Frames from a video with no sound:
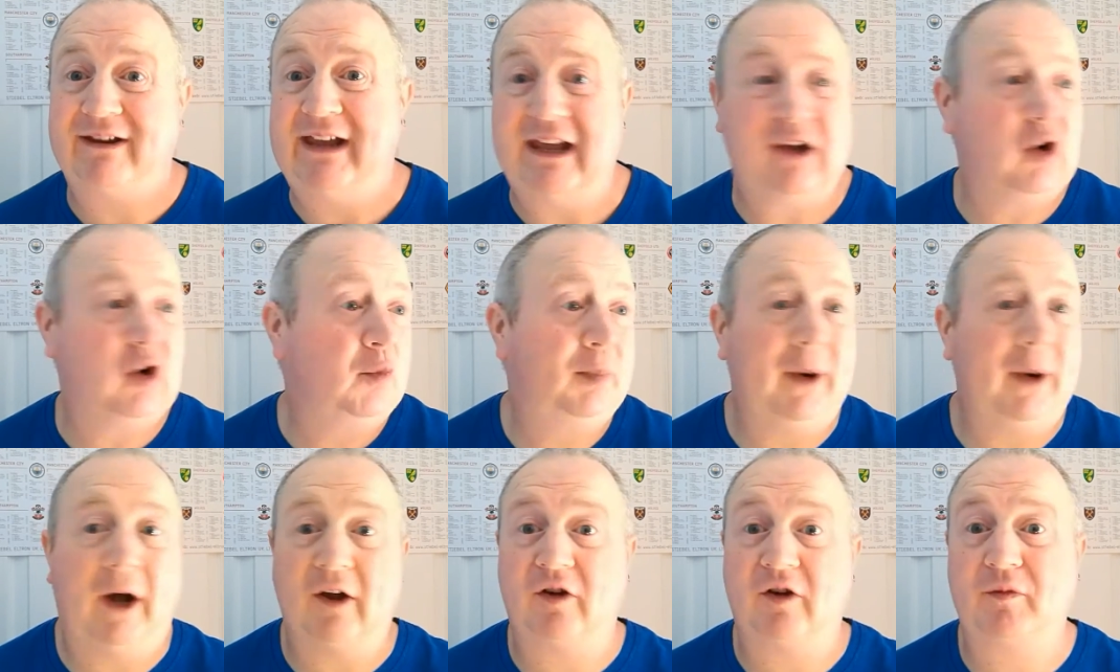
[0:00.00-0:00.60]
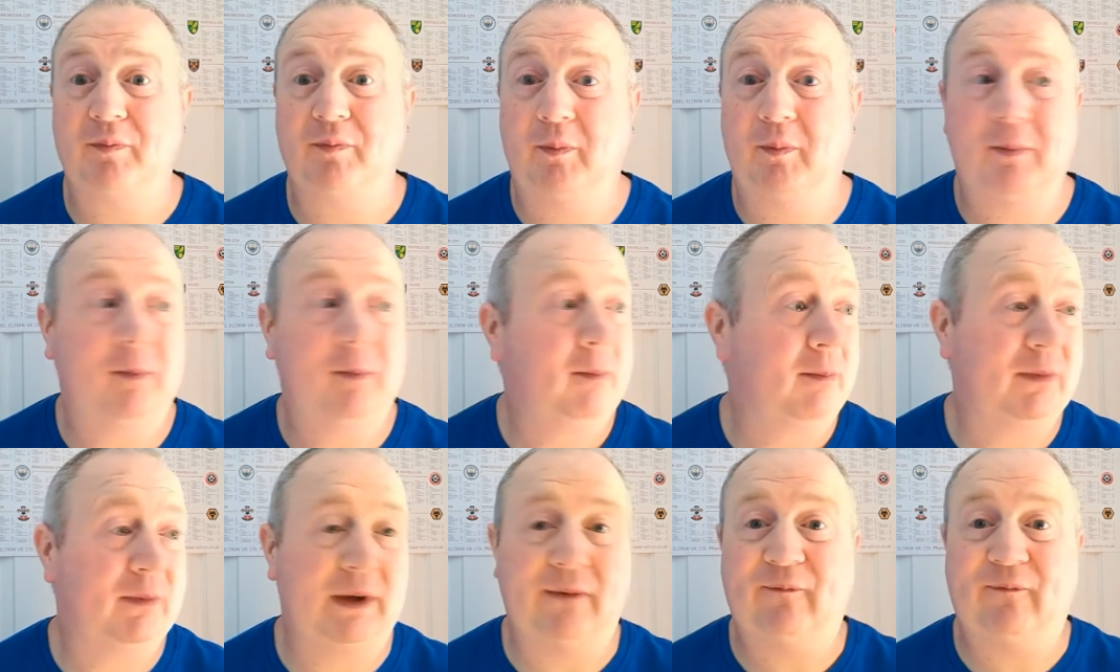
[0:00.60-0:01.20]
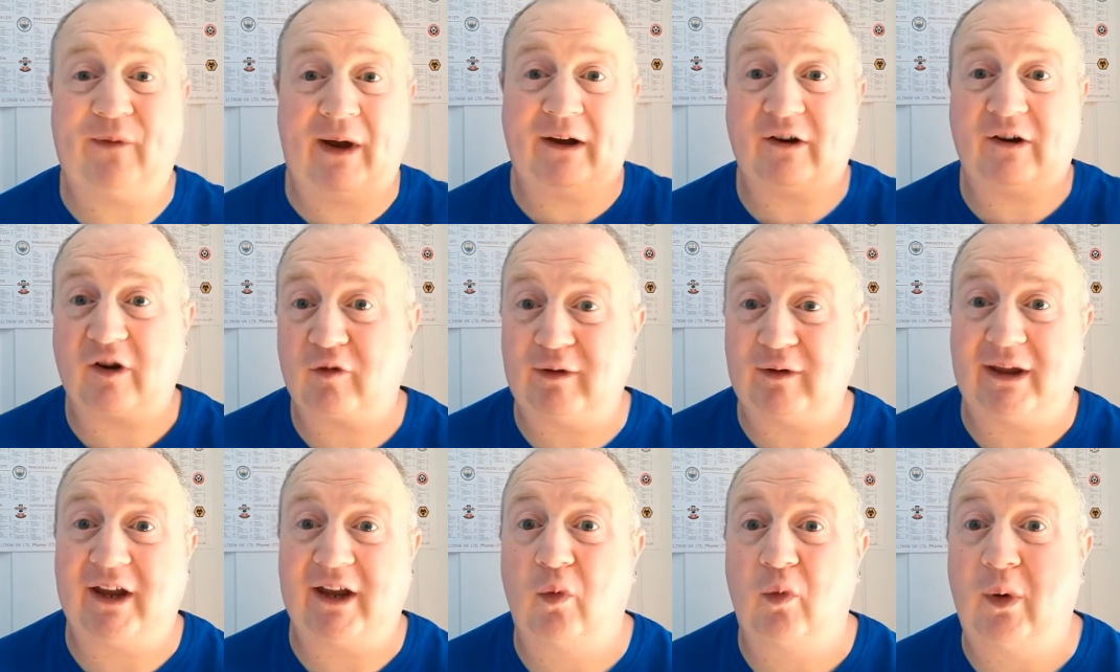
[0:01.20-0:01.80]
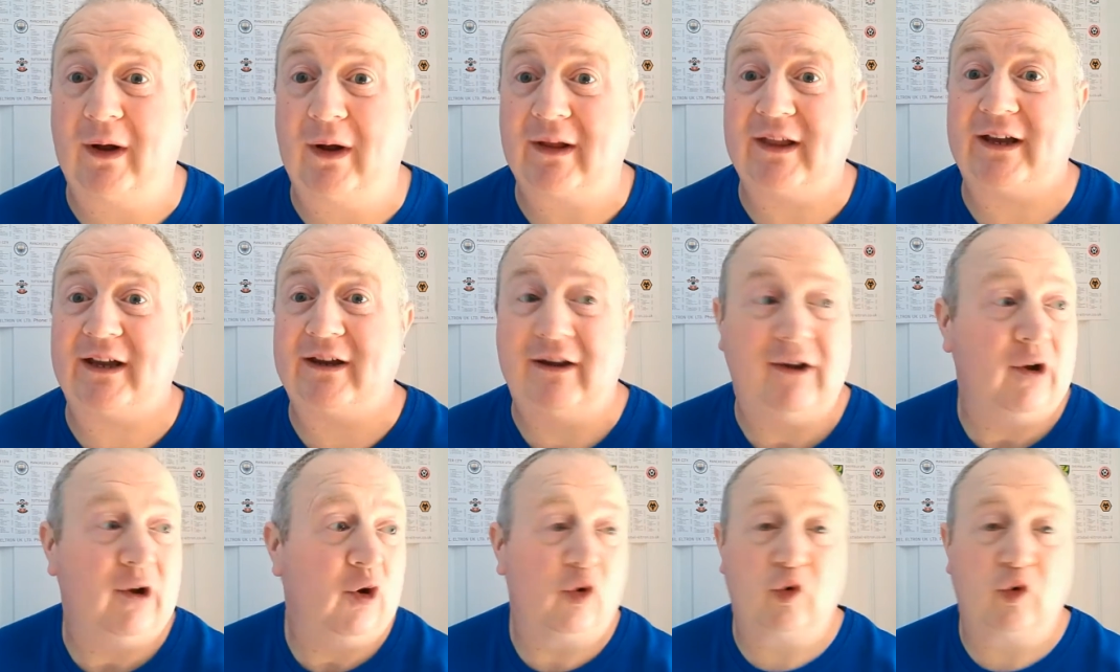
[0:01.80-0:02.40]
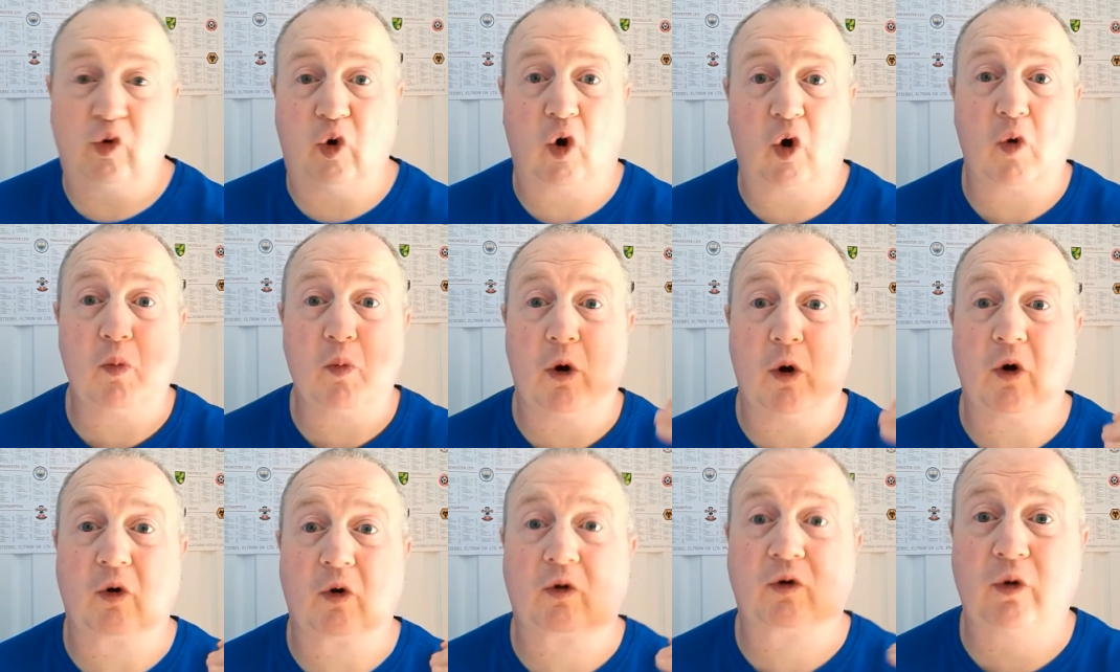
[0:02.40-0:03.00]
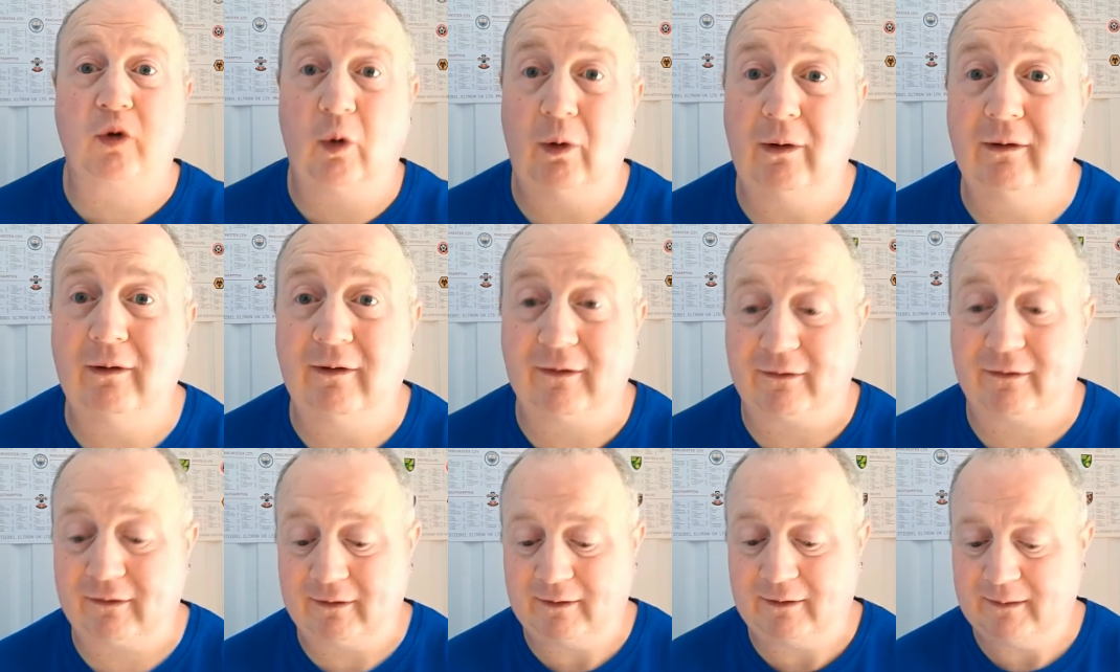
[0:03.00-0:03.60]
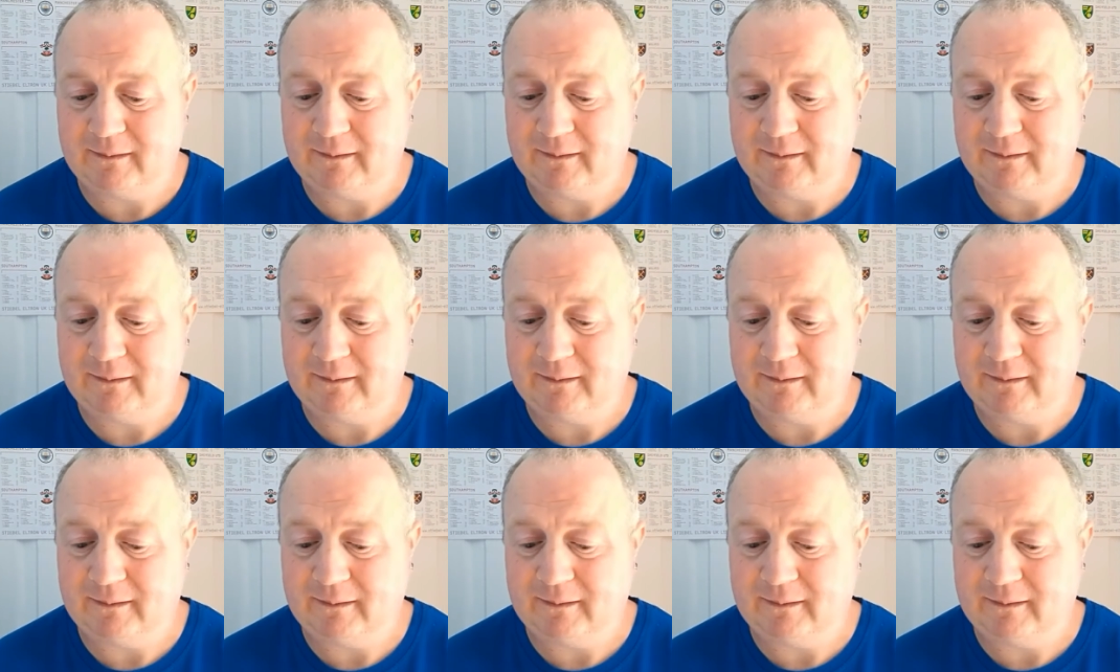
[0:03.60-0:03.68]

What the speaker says: He can pass defenders really quickly, score more goals.